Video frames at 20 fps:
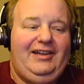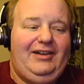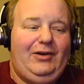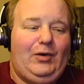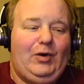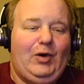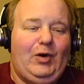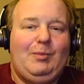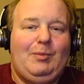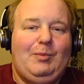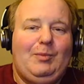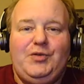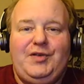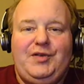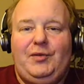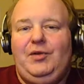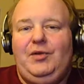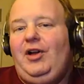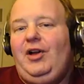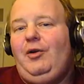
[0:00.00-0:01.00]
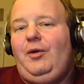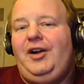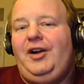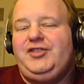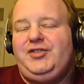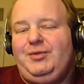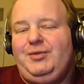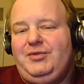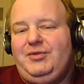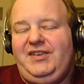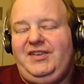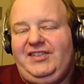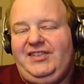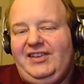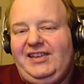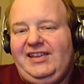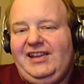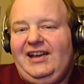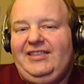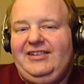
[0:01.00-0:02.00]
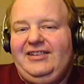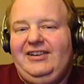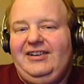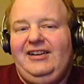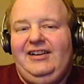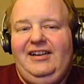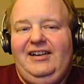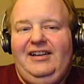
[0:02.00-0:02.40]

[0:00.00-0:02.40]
or a movie. We'll all watch the movie together.